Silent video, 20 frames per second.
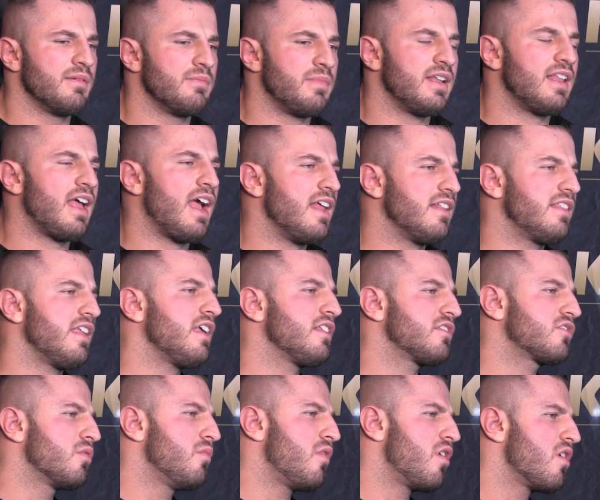But I
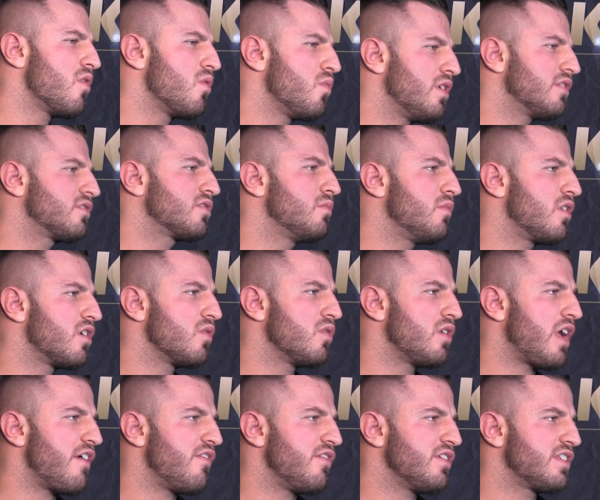think
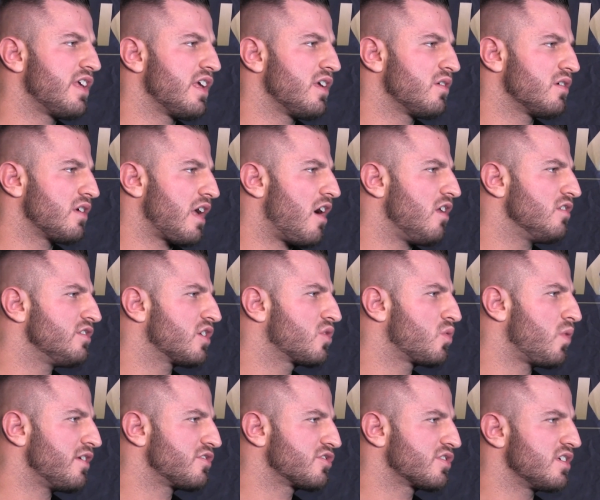tomorrow everything, all the
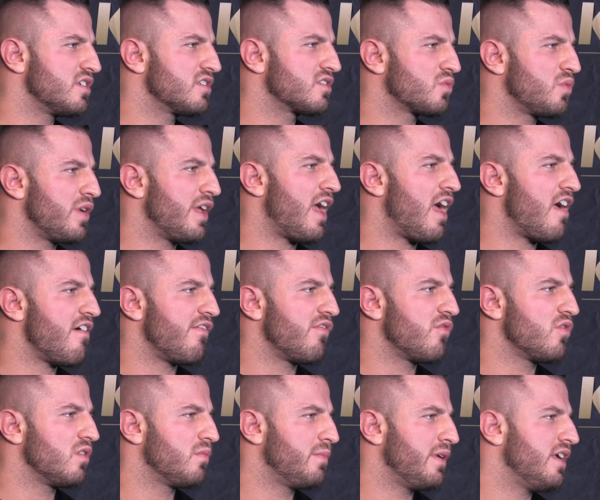questions we have
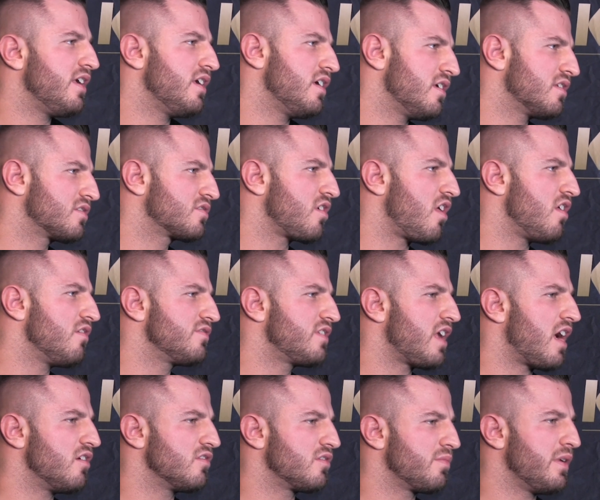will be
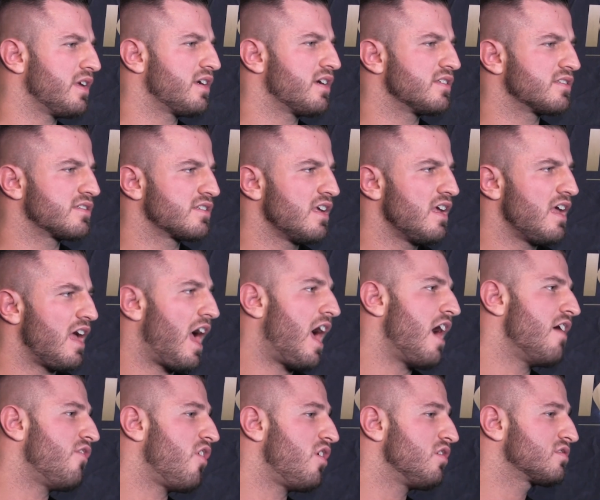solved out, because
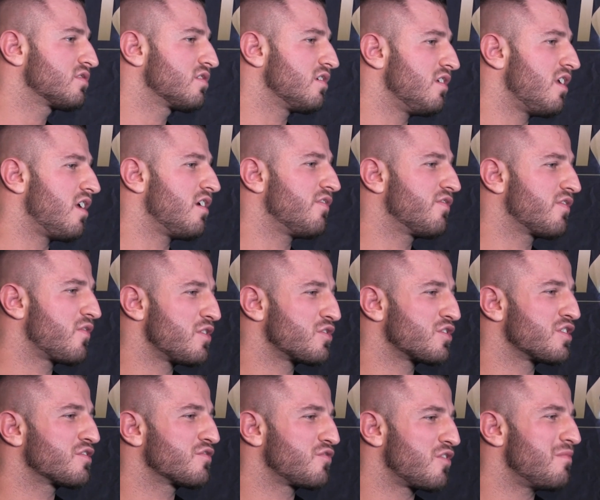I have also a lot of
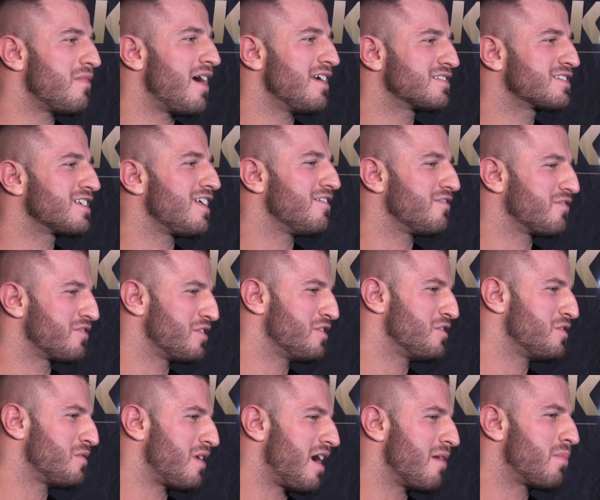questions for myself, you
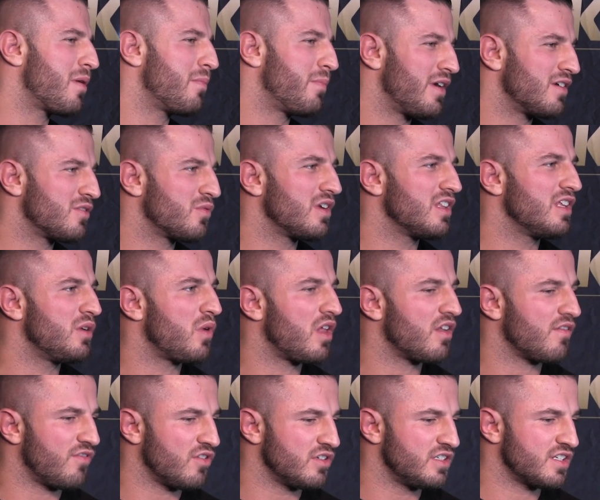know. I prepared really
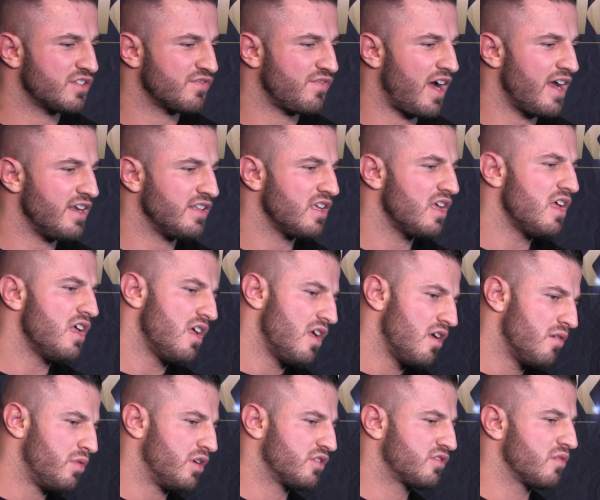well for this fight,
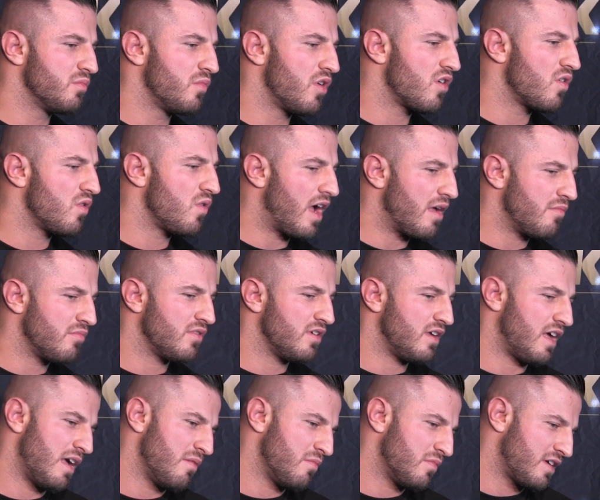but tomorrow
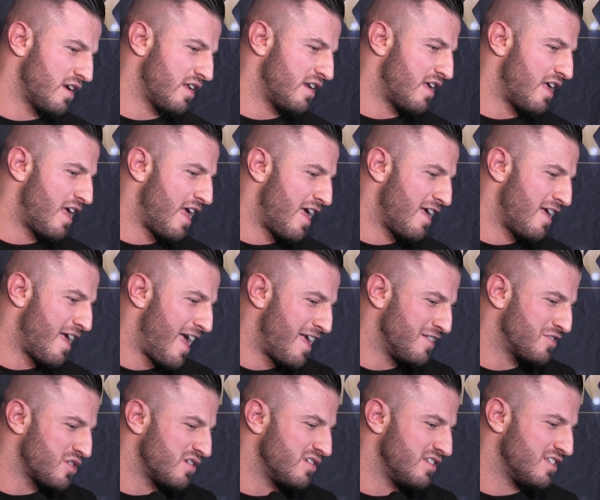I'm gonna
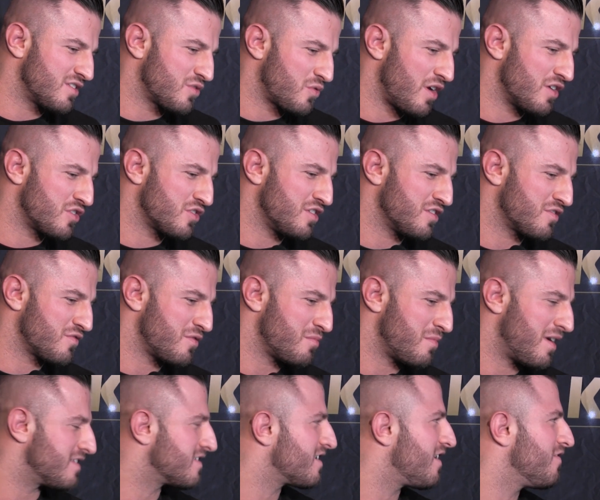answer these questions for
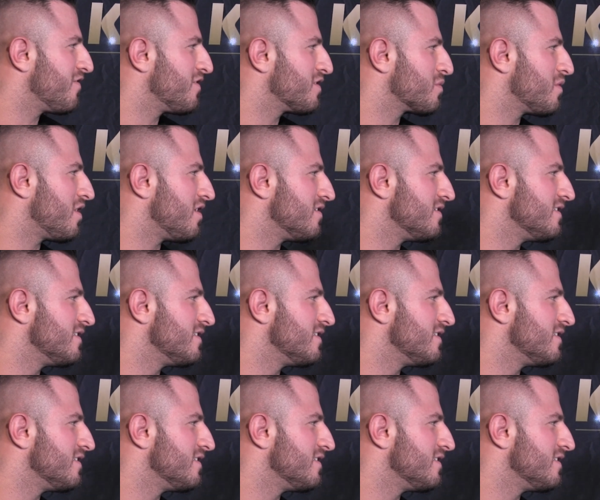myself as well.